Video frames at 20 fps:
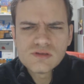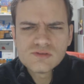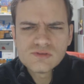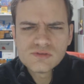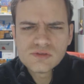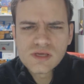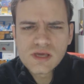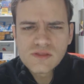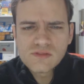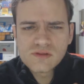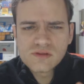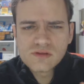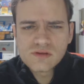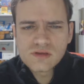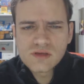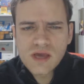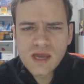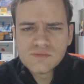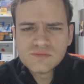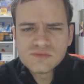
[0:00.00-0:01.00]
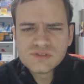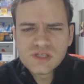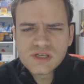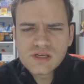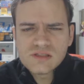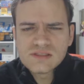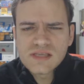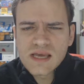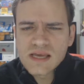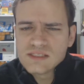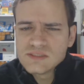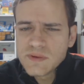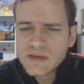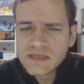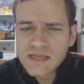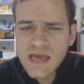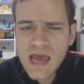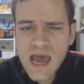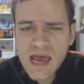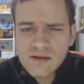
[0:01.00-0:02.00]
to get the game tickets, has
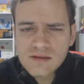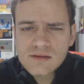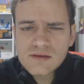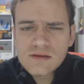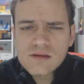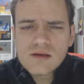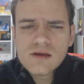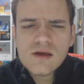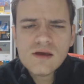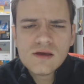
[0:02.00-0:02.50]
been added.